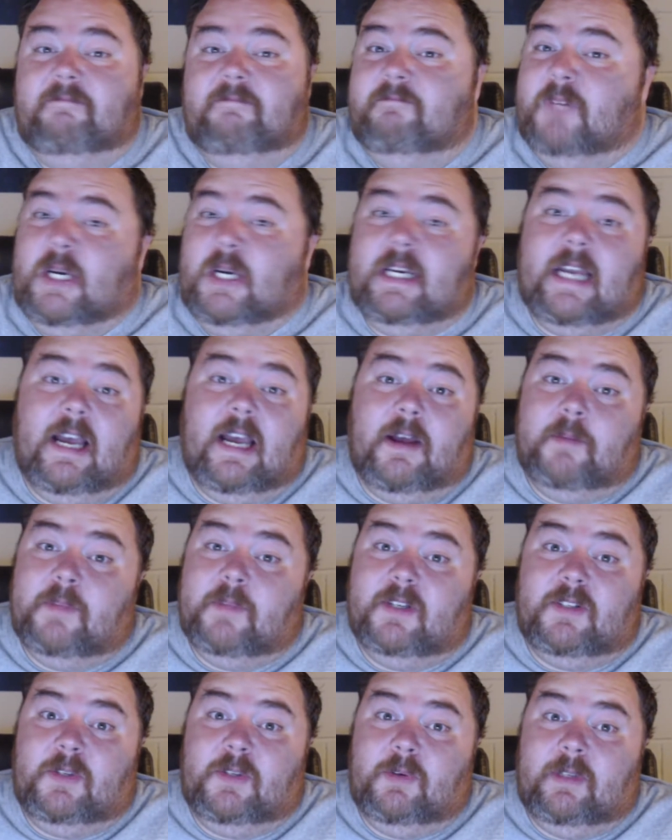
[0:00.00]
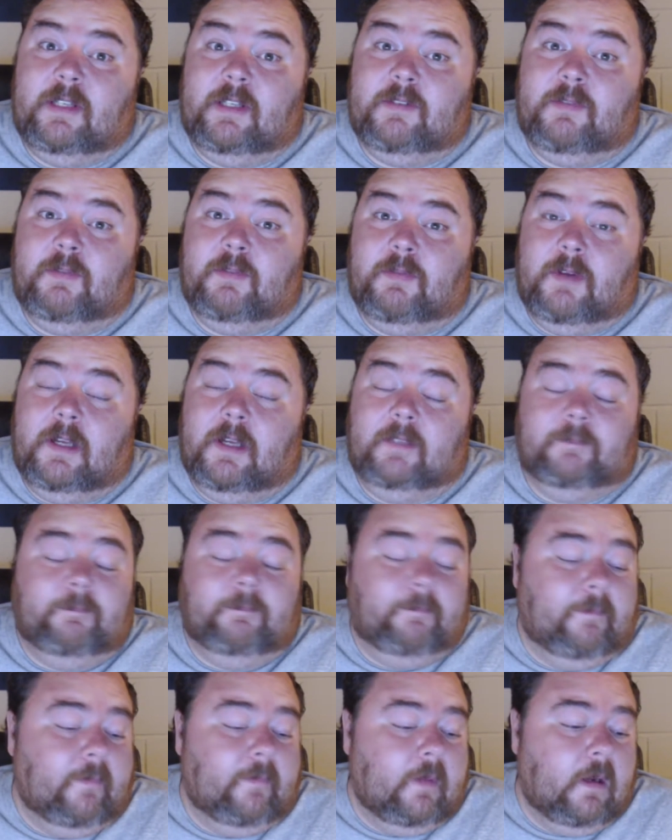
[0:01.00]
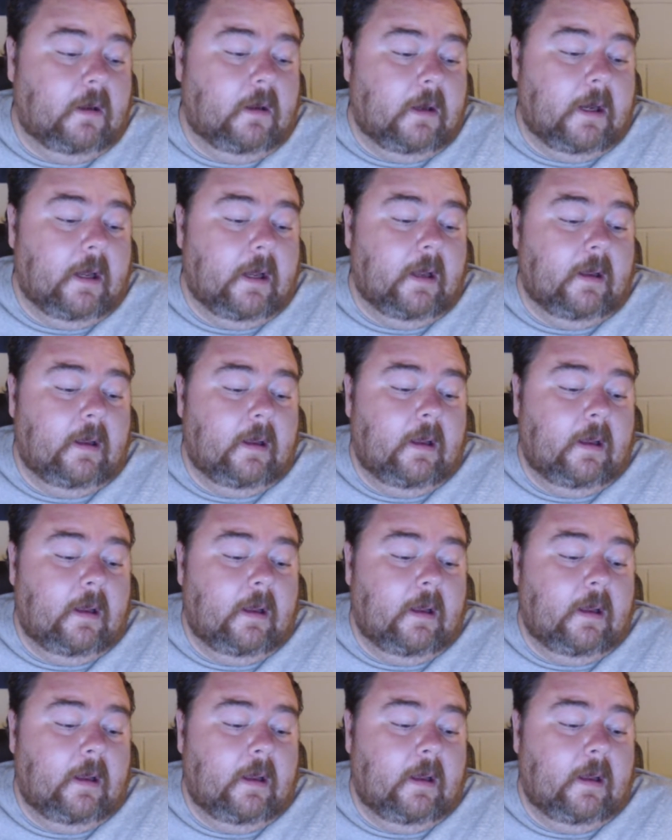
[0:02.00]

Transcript: right now I'm just doing this for fun. The